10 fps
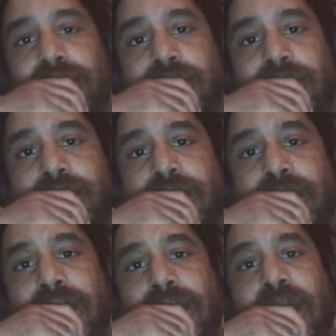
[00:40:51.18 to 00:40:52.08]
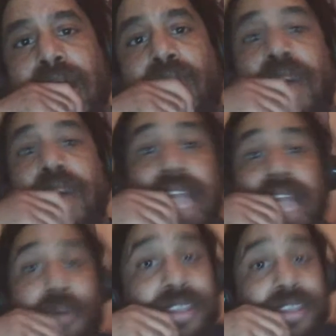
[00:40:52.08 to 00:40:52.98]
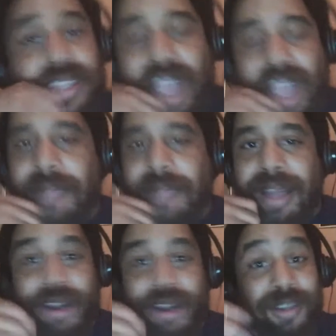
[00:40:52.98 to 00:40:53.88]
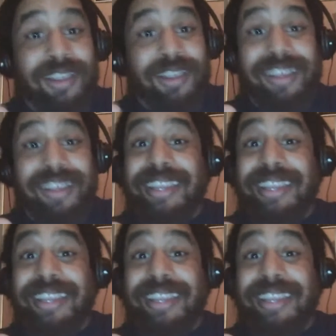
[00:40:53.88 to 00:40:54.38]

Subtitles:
Well, and I wasn't talking about, hold on,